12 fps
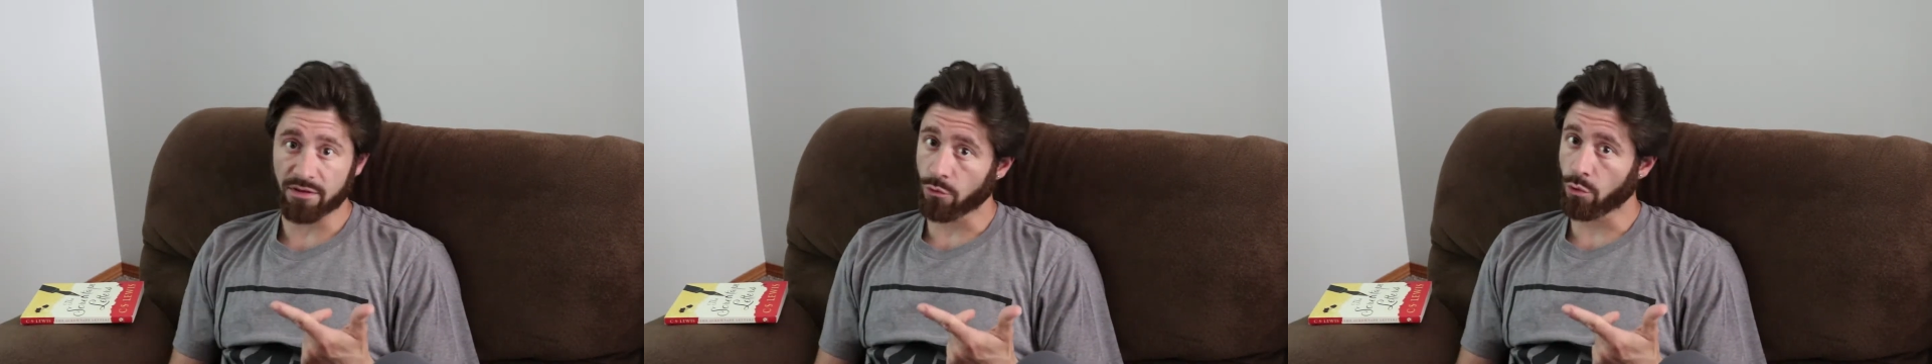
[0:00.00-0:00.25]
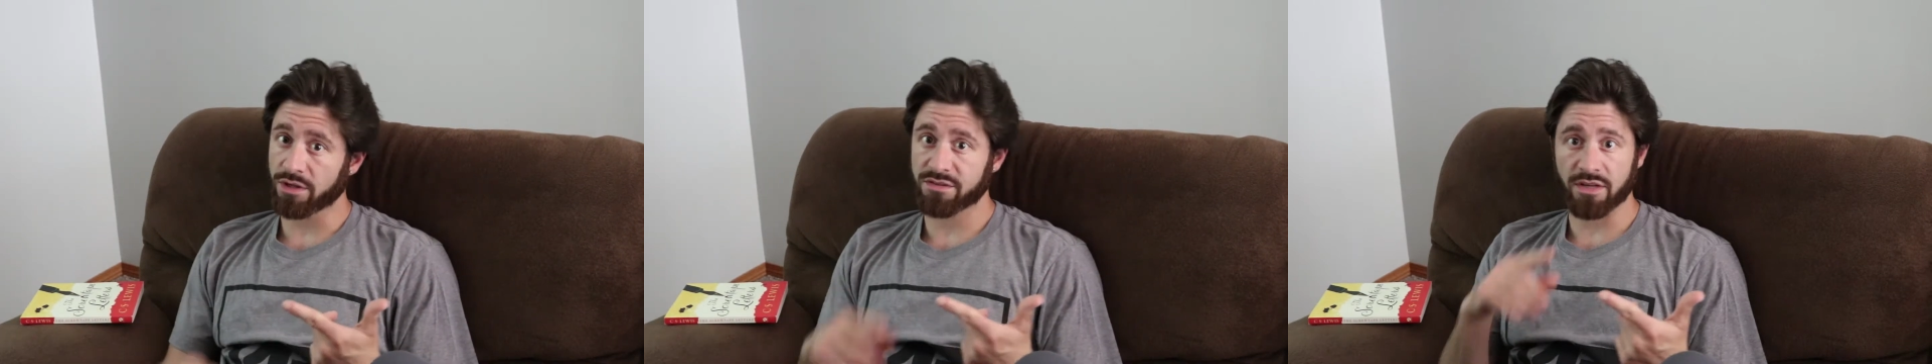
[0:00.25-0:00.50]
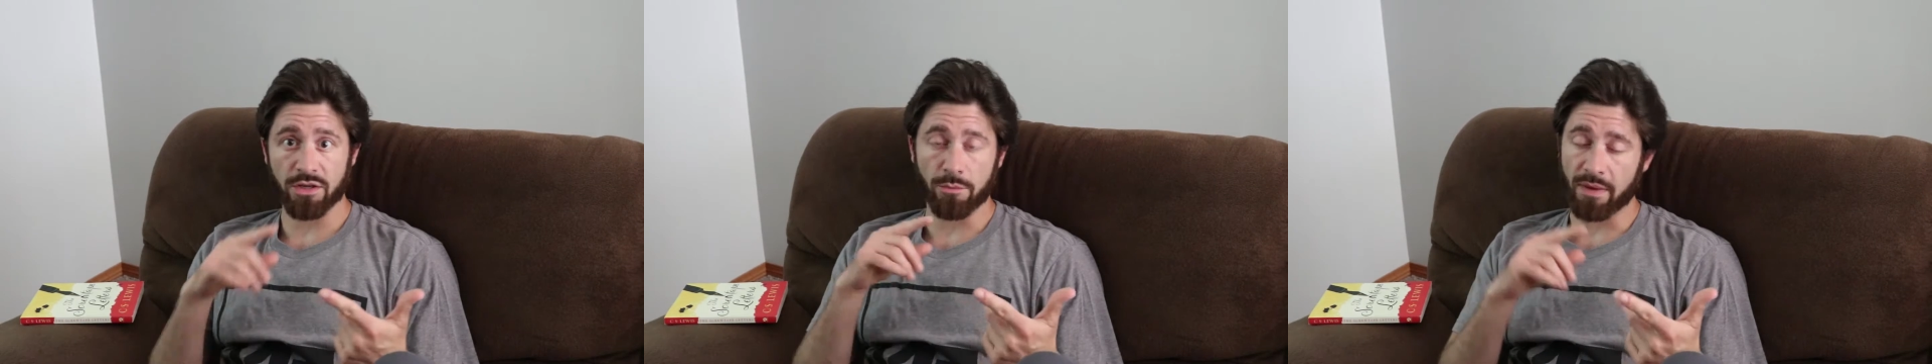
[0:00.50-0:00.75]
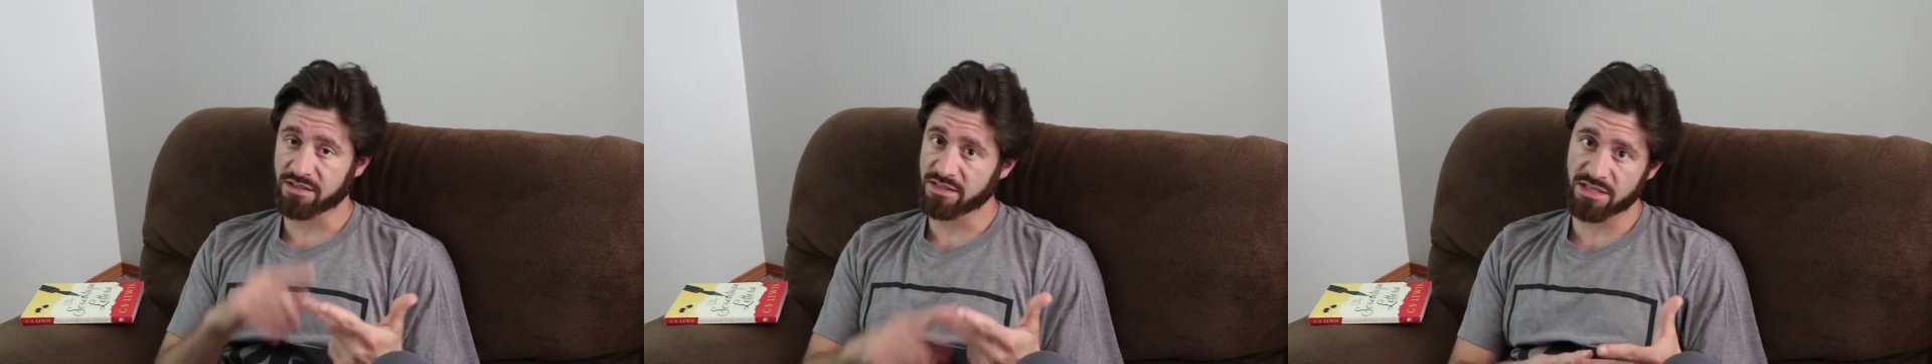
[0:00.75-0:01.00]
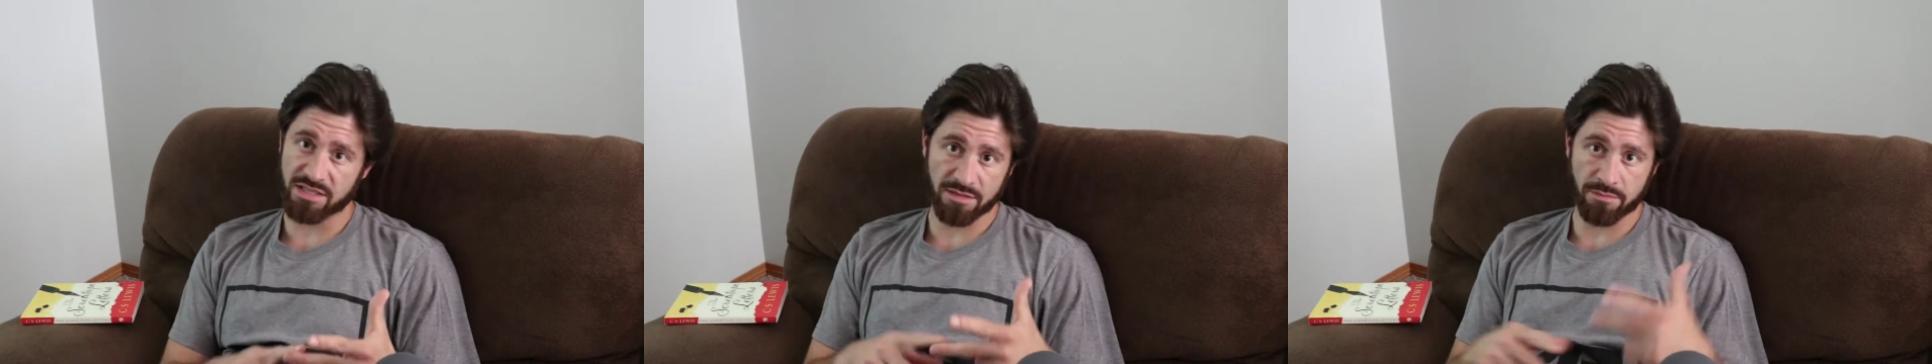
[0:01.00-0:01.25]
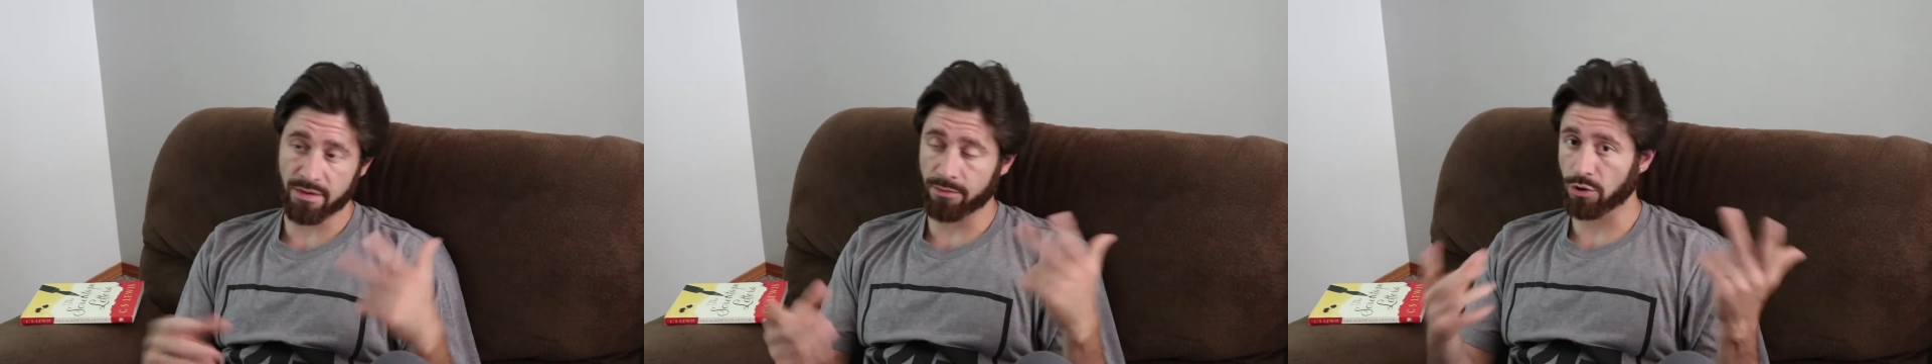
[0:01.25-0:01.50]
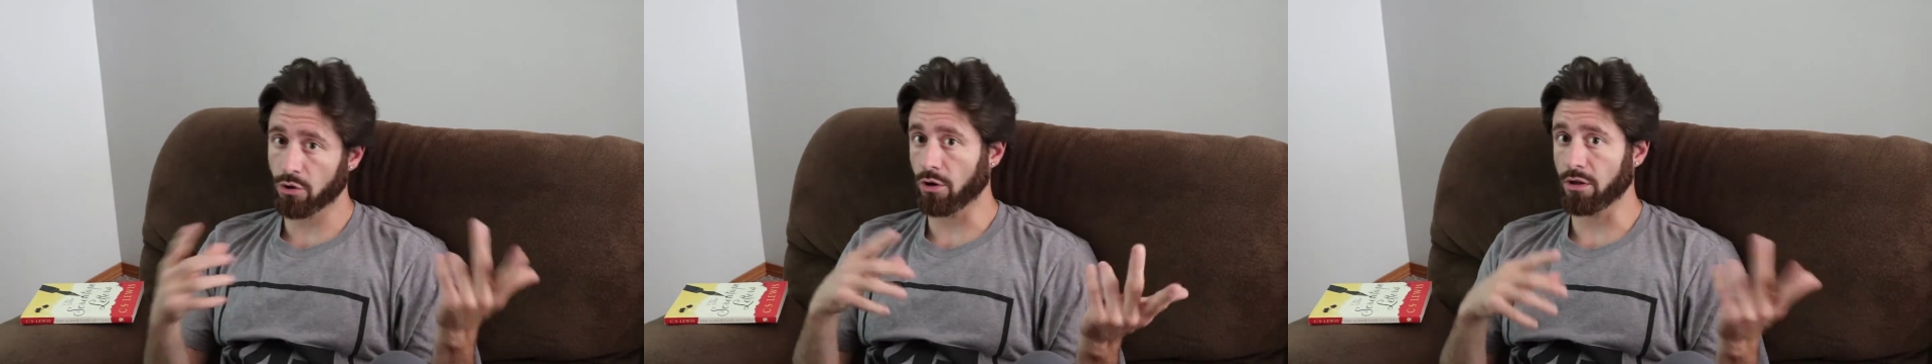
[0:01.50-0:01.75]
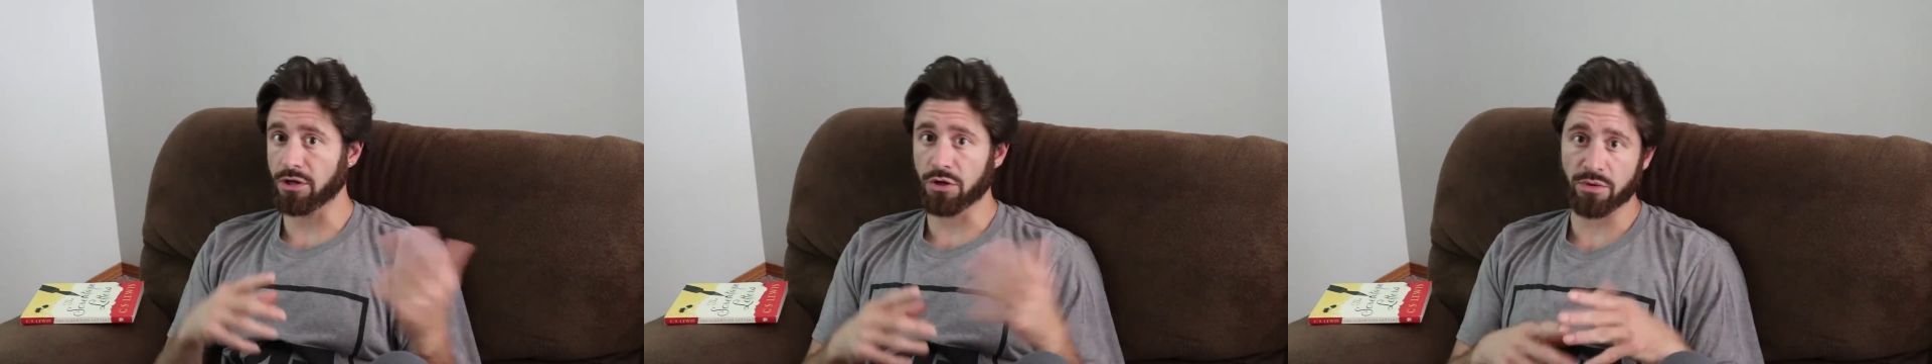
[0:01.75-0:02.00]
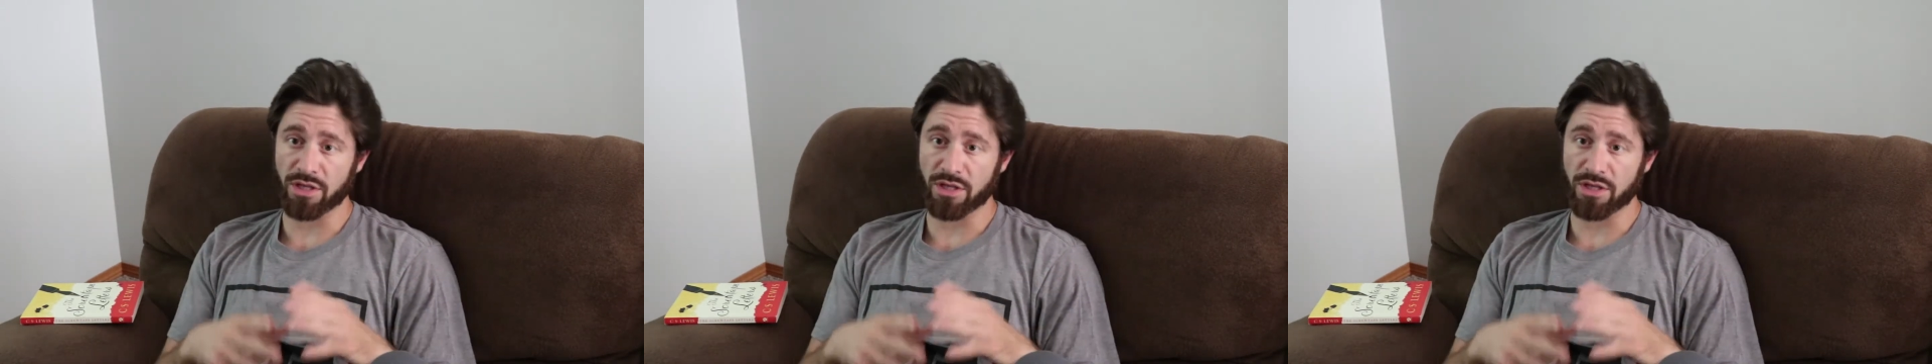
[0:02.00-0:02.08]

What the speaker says: have already sent you messages and people are calling you,